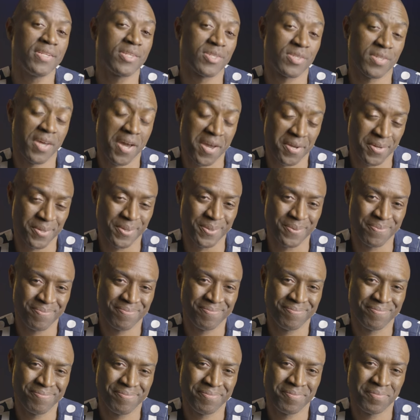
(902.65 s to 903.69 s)
the cycle.
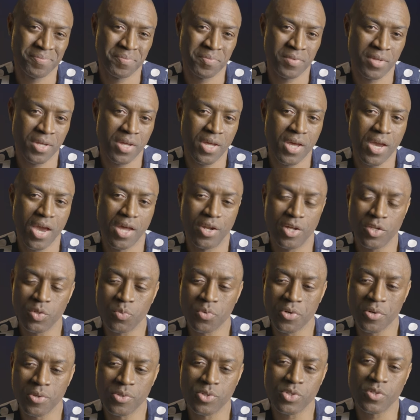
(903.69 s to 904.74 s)
In other
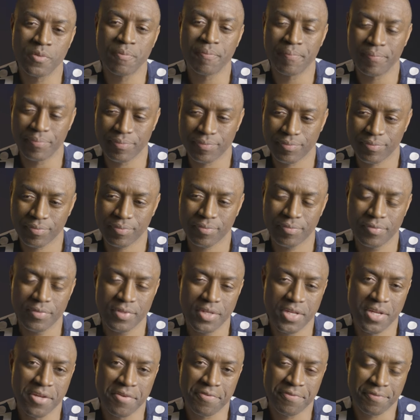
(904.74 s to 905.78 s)
words,
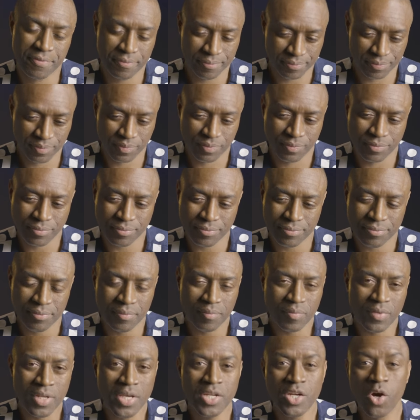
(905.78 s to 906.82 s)
if,
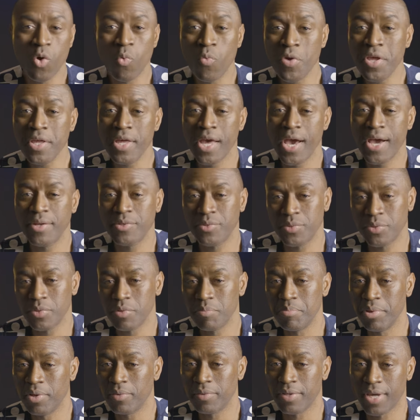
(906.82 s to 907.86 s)
you know, we had to
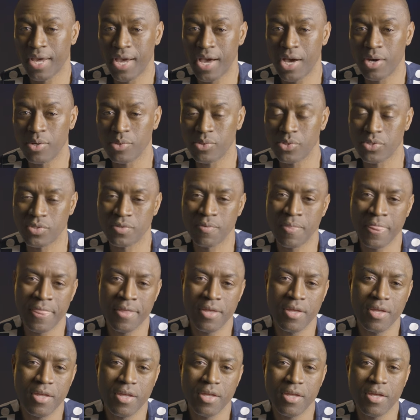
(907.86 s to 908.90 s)
build a house,
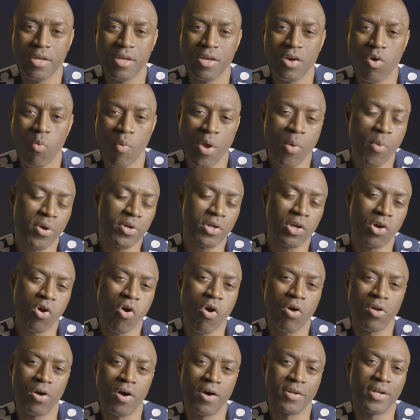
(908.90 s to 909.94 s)
we wouldn't
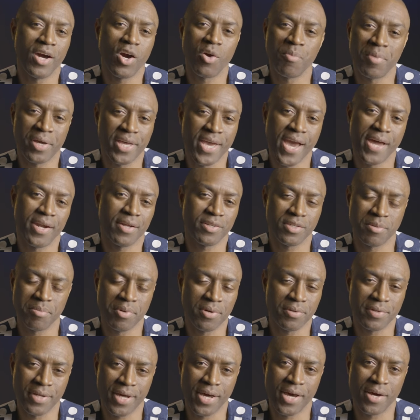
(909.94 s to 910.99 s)
call on our mechanic to
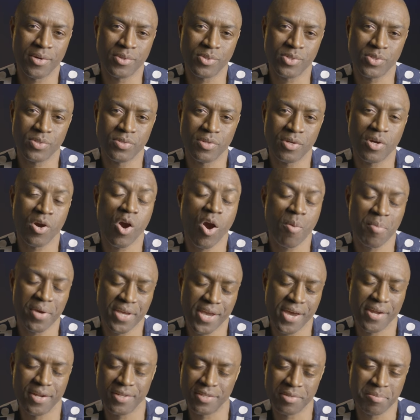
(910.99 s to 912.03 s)
build a house, car
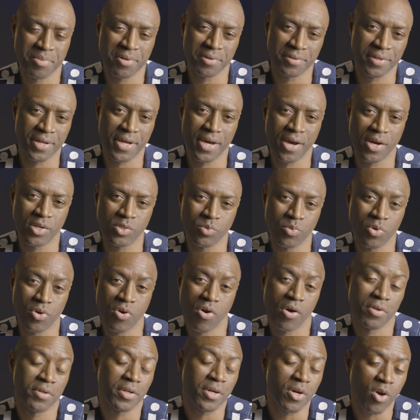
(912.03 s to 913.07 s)
mechanic to build a house. We
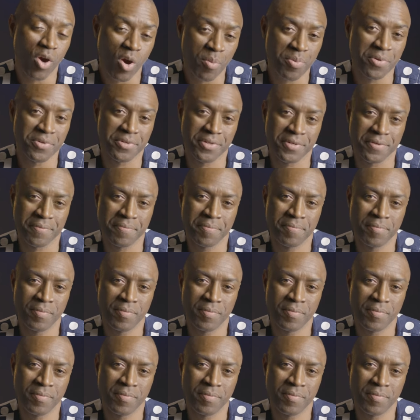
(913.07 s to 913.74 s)
call on the carpenter.